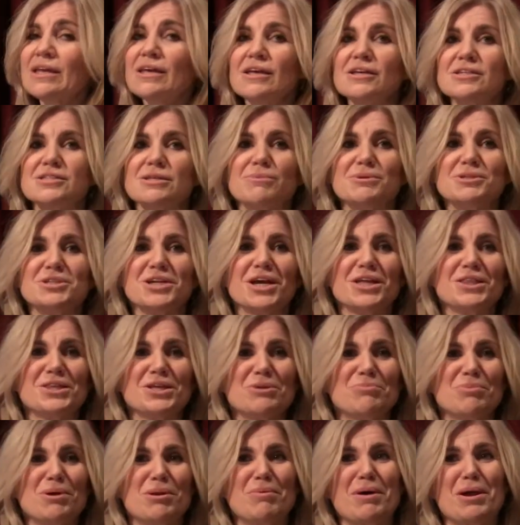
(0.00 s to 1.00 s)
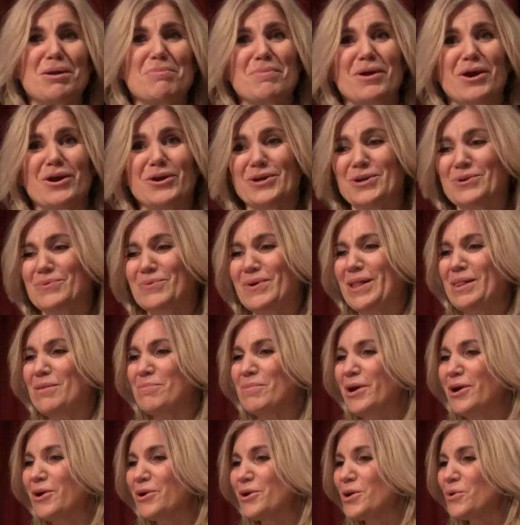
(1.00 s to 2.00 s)
So I'm going to tell you a little bit about American Well.
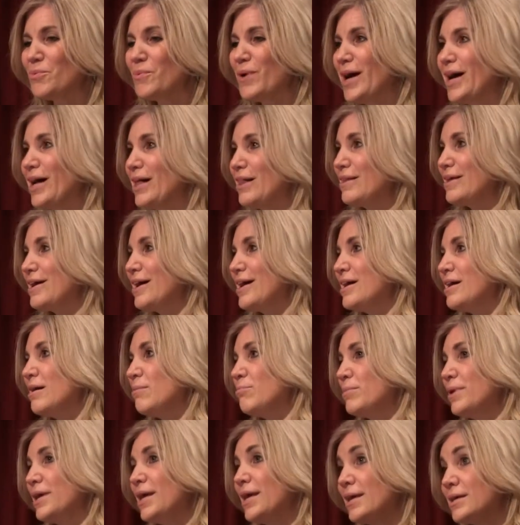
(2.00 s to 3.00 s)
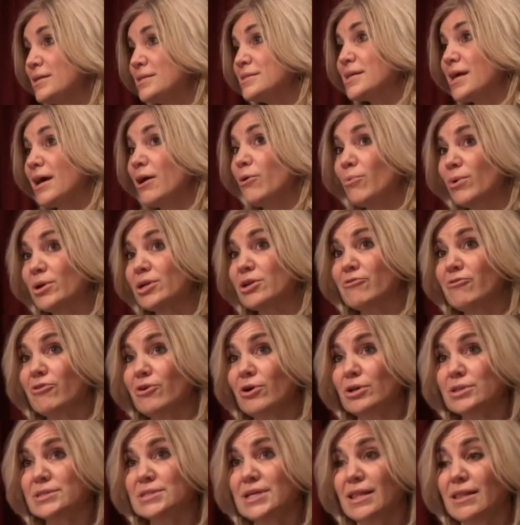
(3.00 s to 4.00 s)
American Well is a
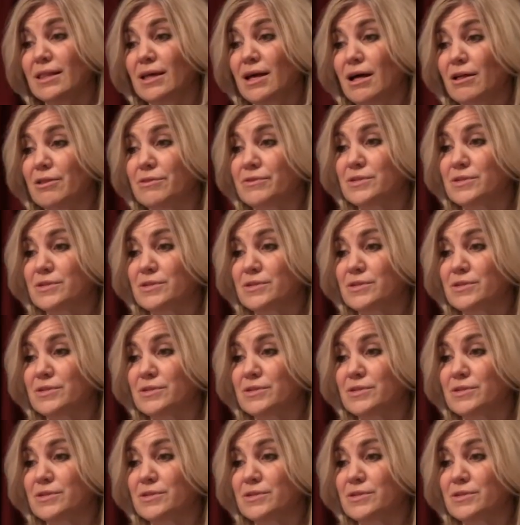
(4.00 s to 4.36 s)
wonderful telehealth